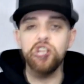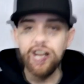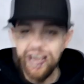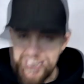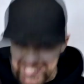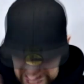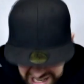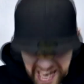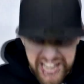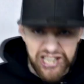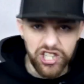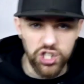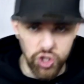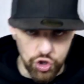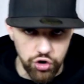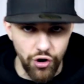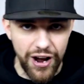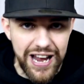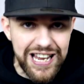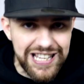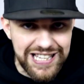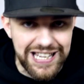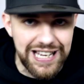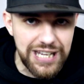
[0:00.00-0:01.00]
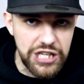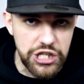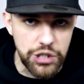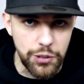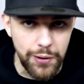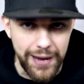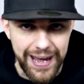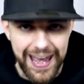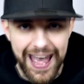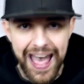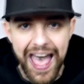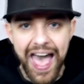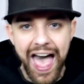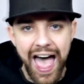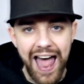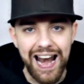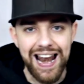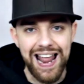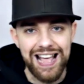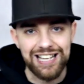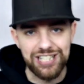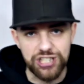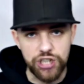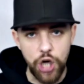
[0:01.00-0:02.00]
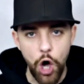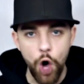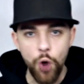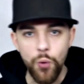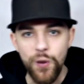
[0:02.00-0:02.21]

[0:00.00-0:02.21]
let's get straight into it and let's go